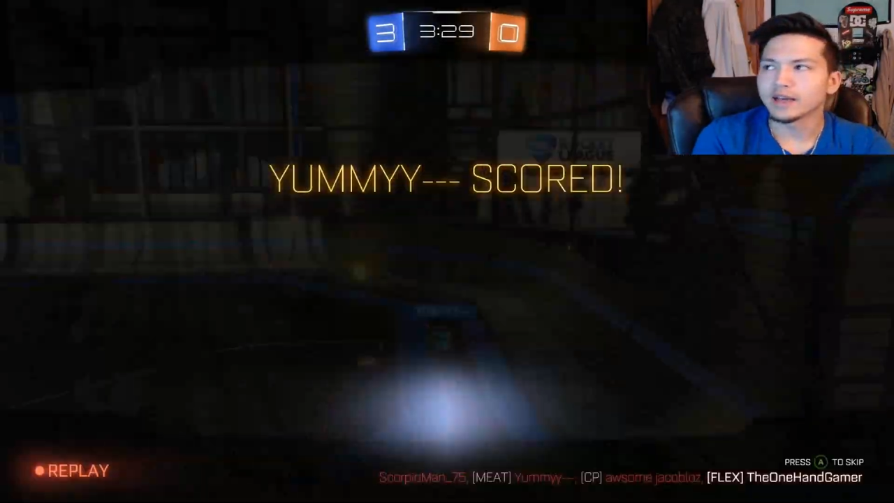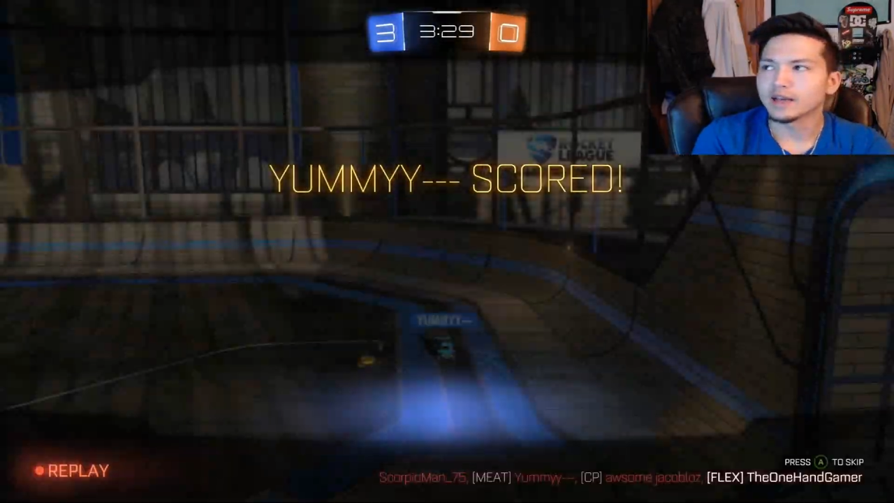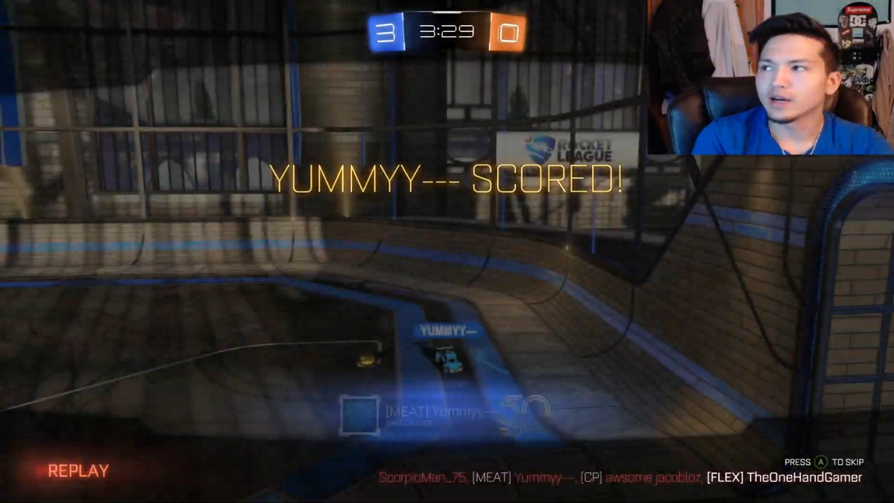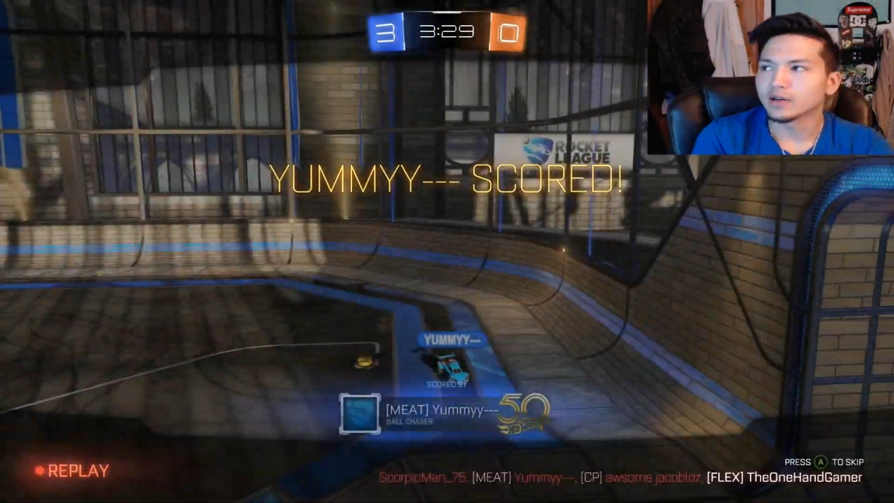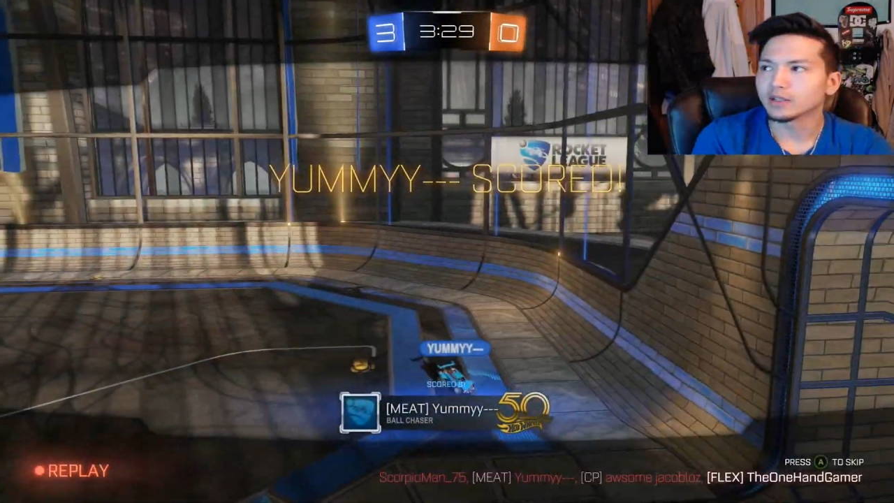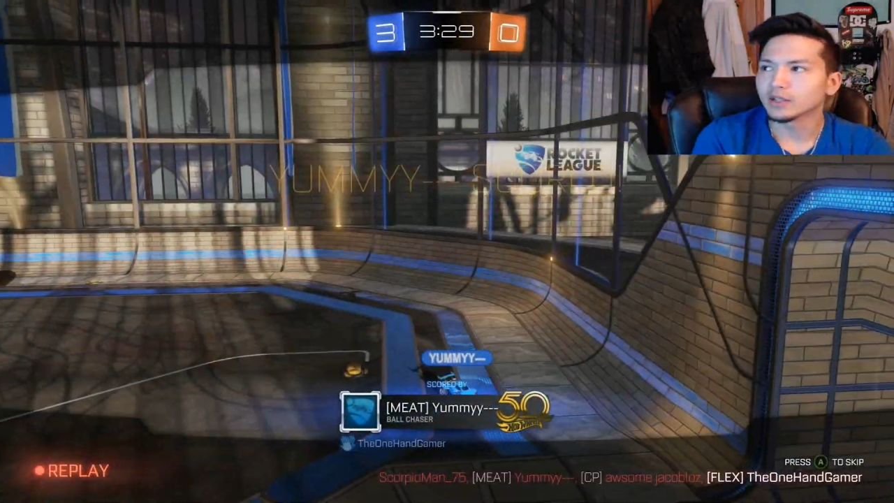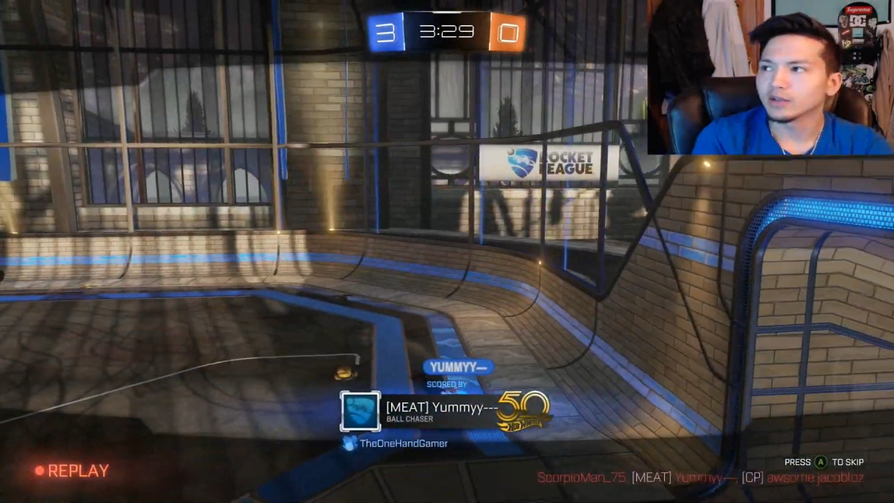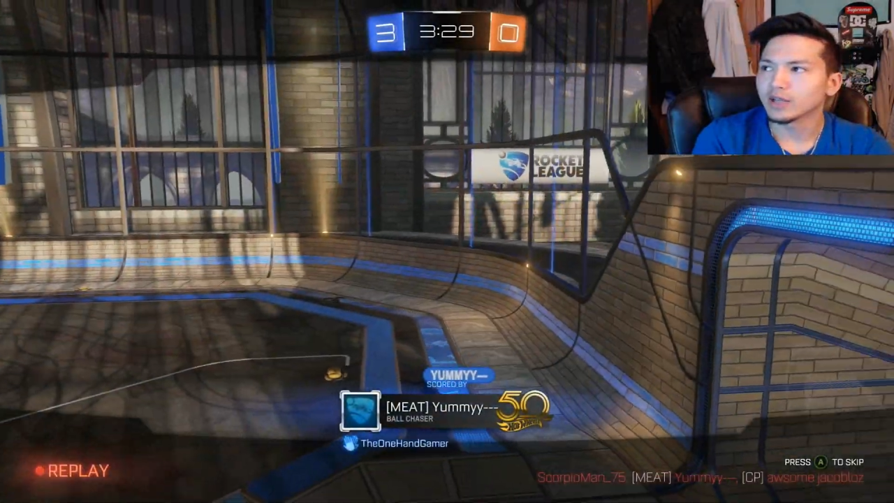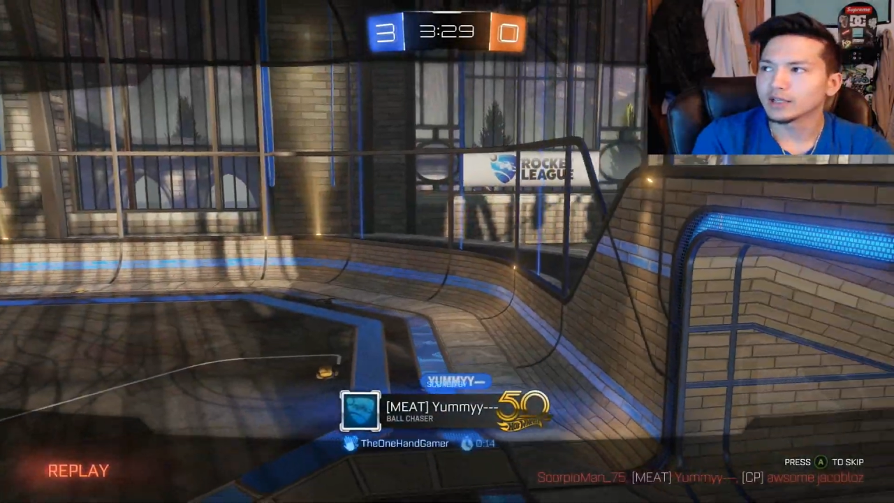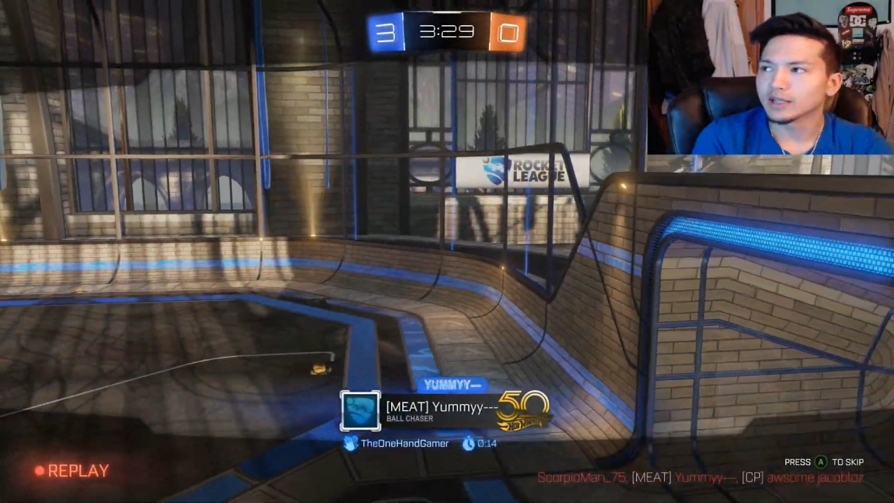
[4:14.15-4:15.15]
that out,
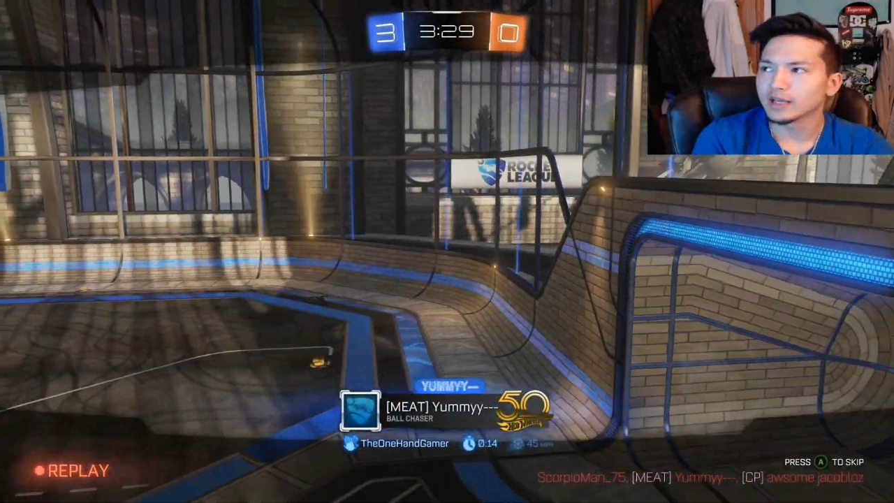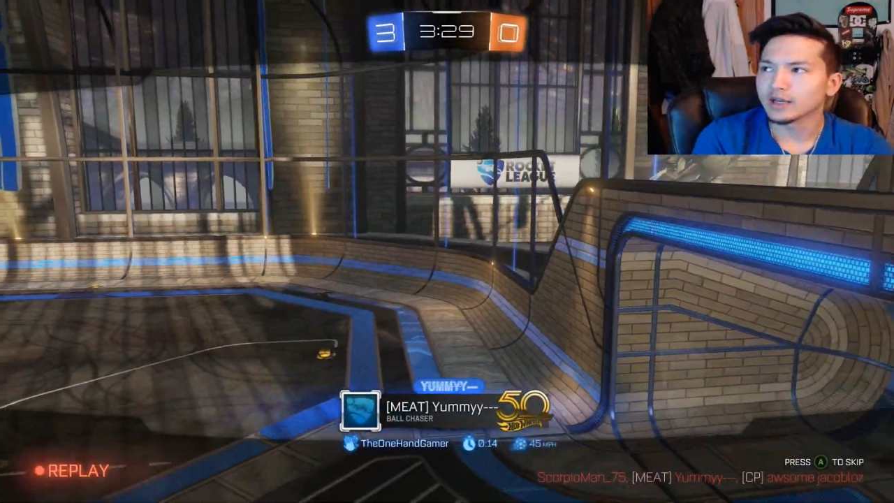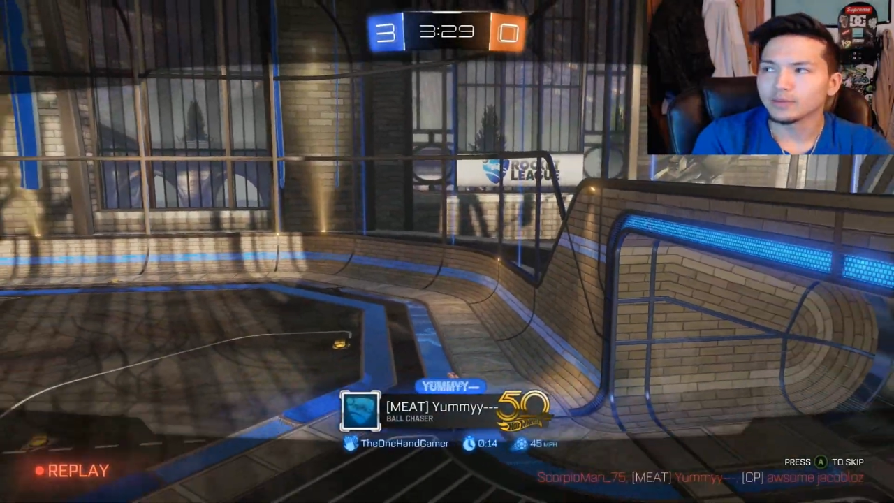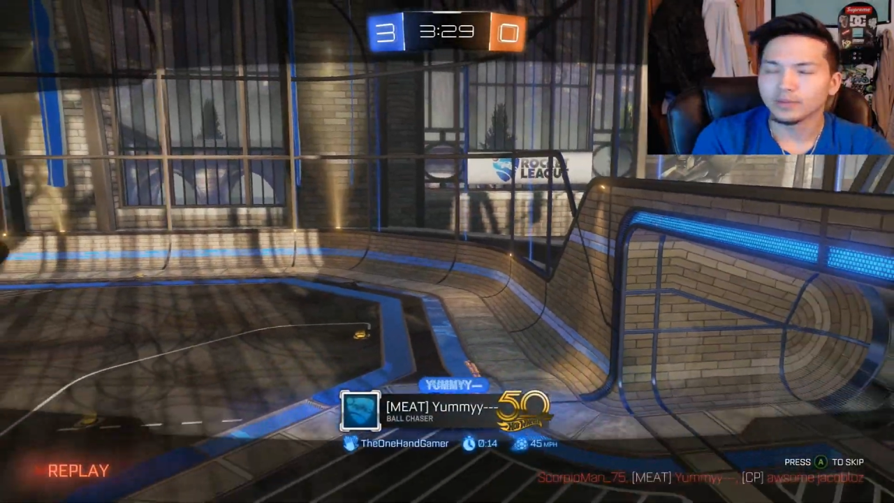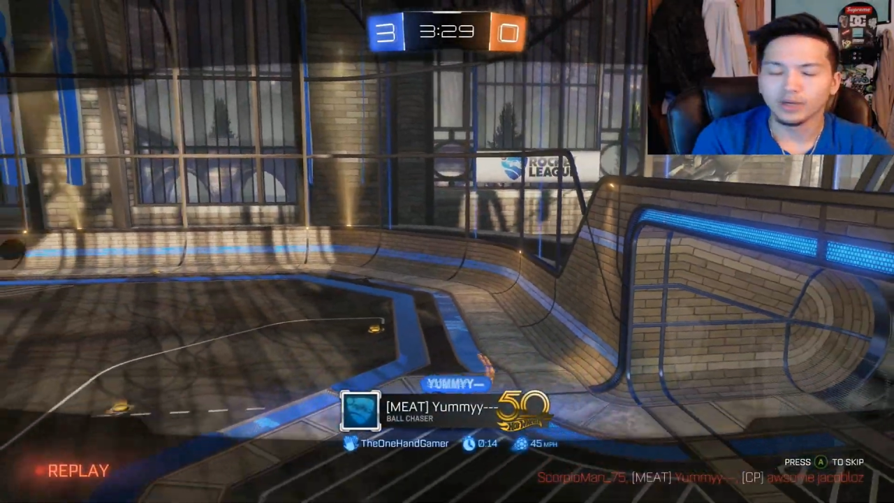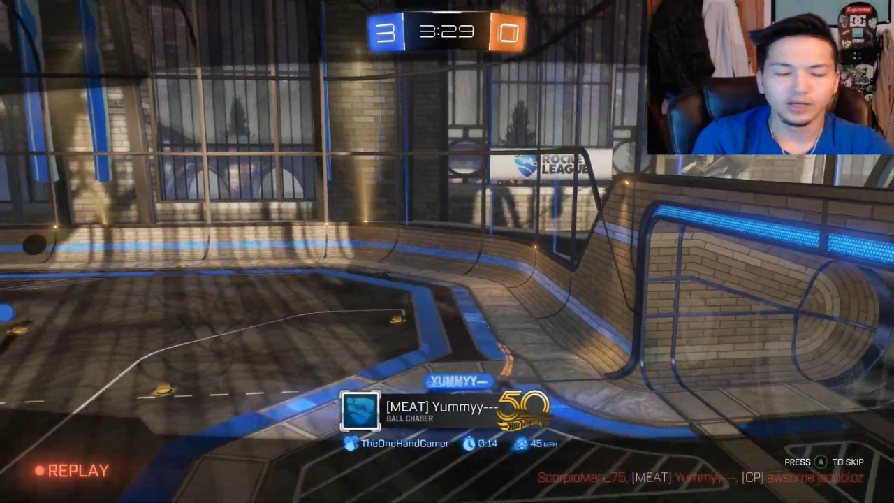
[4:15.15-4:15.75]
go like that up.